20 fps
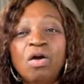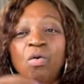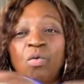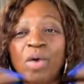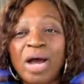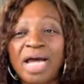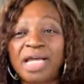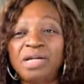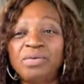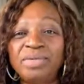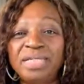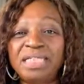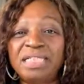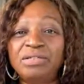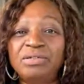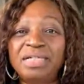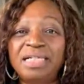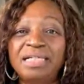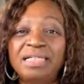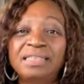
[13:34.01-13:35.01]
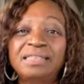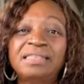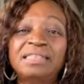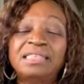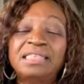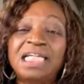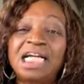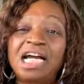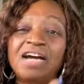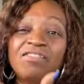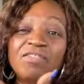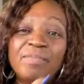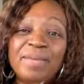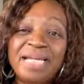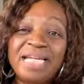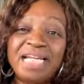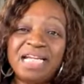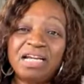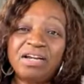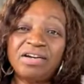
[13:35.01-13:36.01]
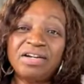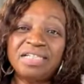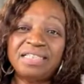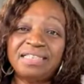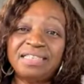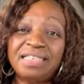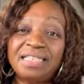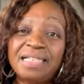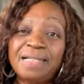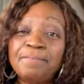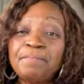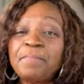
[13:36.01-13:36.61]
Why do we do this? The government encourages it.